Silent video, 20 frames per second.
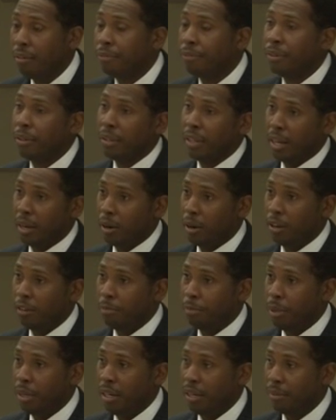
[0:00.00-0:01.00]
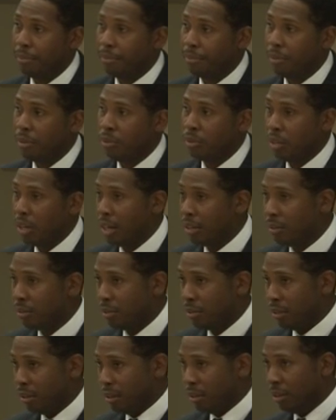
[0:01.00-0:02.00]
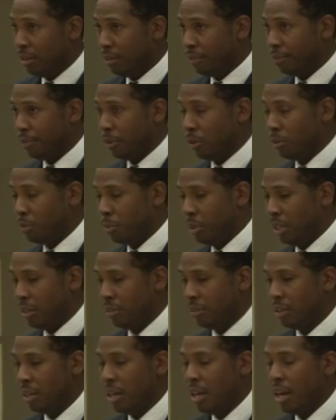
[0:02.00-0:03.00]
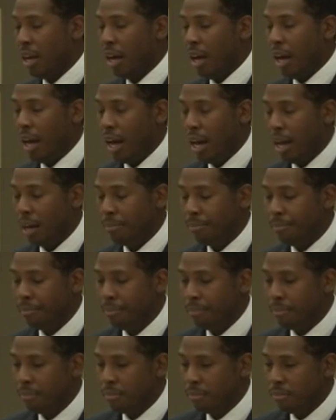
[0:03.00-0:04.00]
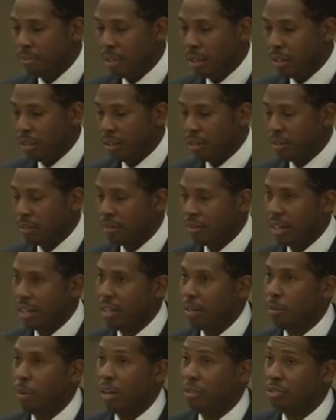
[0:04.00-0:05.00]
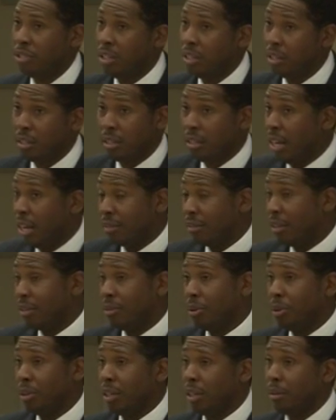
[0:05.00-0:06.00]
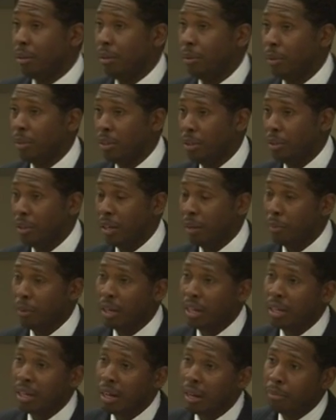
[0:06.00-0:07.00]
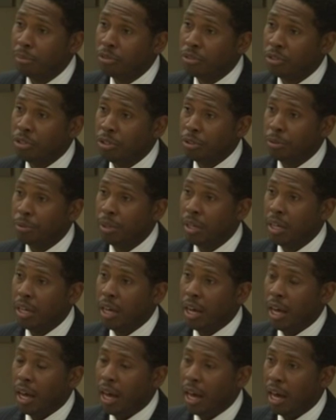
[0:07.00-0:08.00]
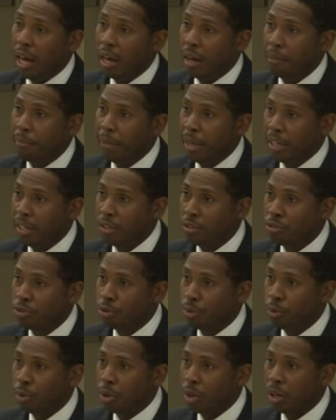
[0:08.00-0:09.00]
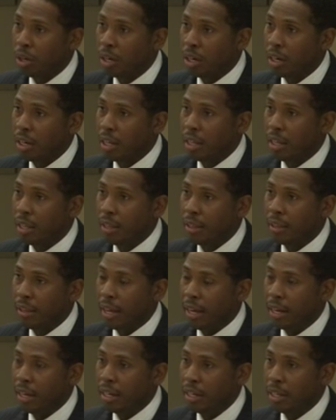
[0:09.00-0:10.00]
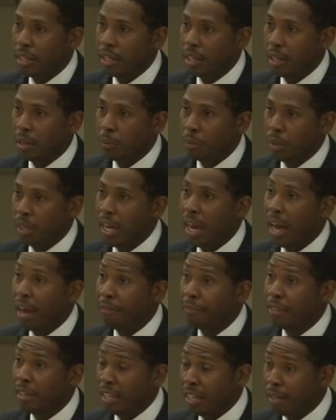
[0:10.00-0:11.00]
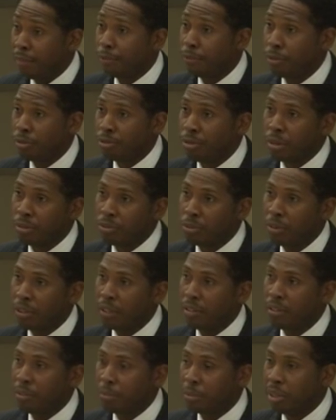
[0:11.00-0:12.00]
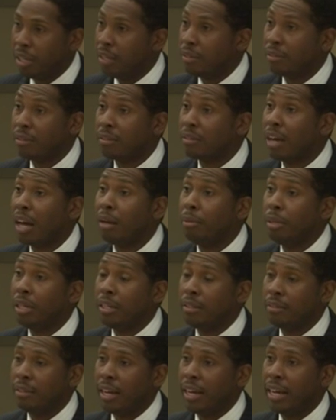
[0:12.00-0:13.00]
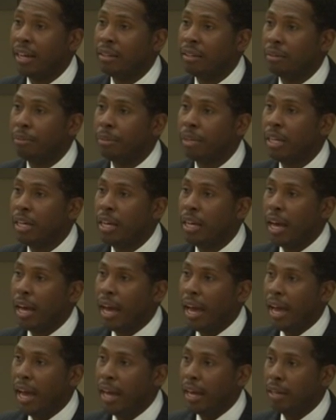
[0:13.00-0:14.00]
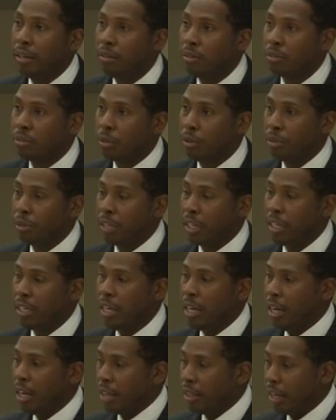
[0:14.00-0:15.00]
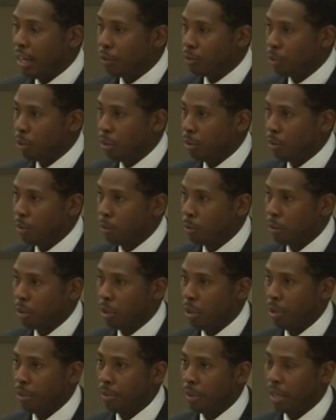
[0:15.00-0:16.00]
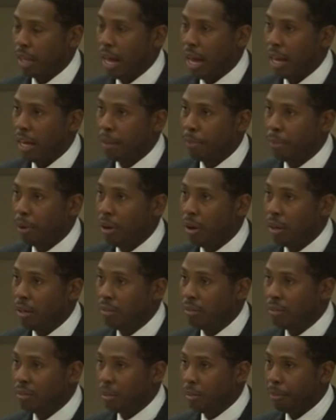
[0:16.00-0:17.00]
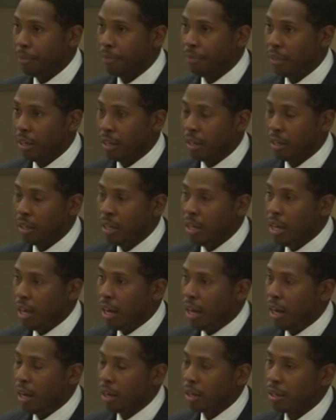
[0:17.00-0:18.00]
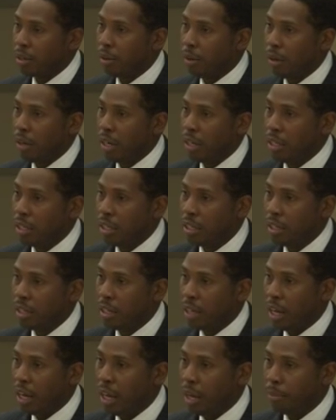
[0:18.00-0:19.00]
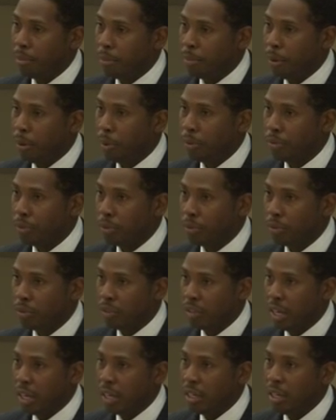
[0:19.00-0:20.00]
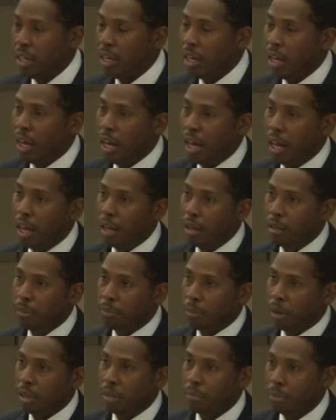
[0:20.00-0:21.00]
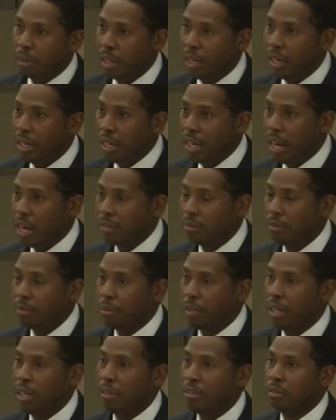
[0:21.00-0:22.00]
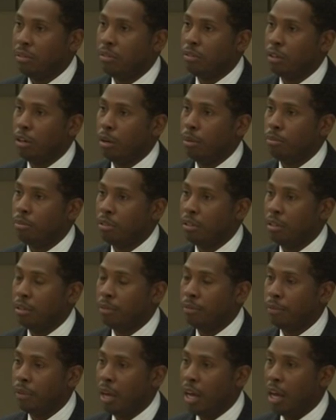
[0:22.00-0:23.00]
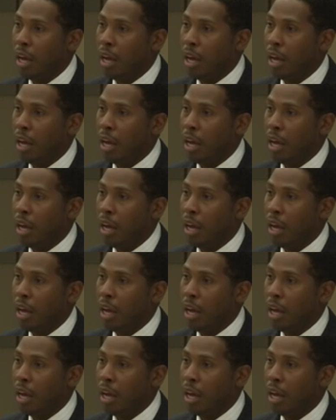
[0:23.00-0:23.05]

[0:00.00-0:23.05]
fill that RFP. So that's the first piece. The second question, yes, I totally agree with you that when it comes to making sure that we have the infrastructure that's in place, it's got to be in tandem. And certainly that's where we're going to rely upon some of the current proposals that Park and Planning has in place in terms of